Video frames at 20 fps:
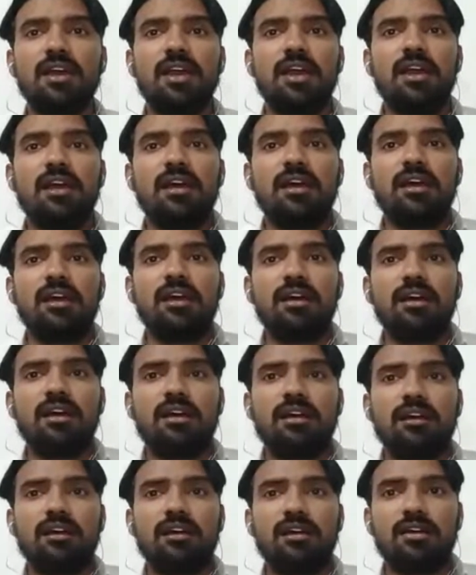
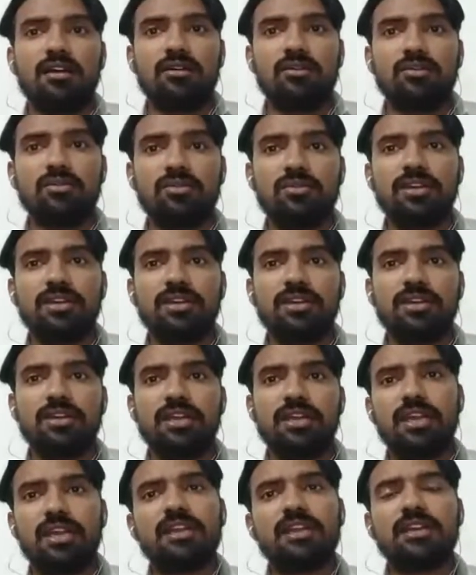good in
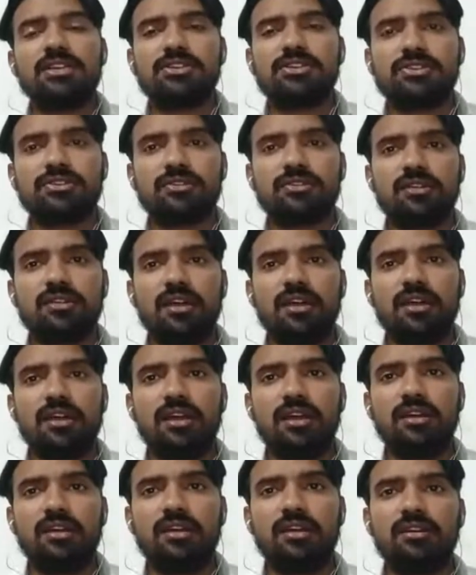English,
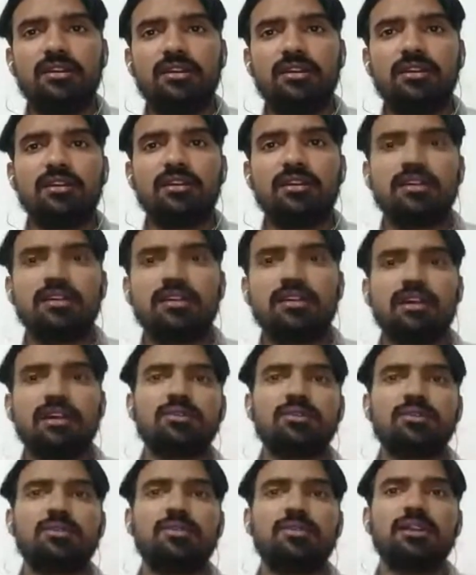and you
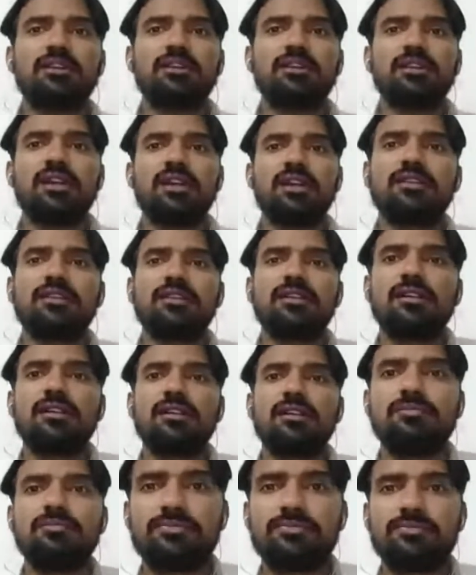will get rid of
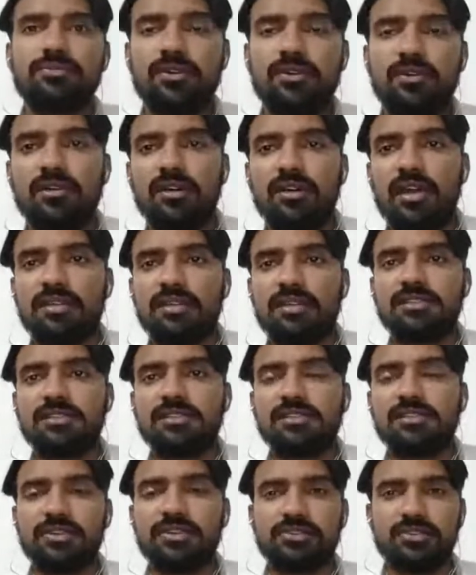your
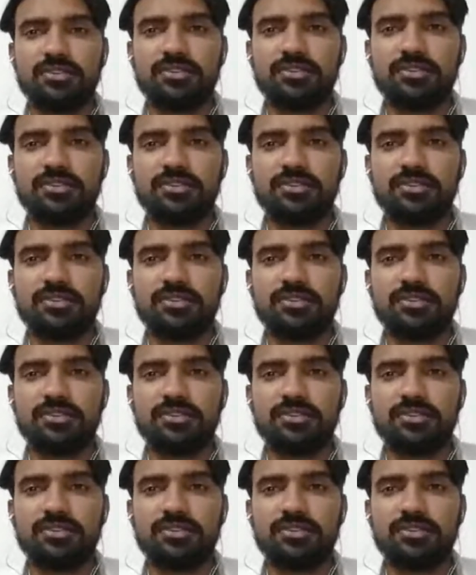hesitation.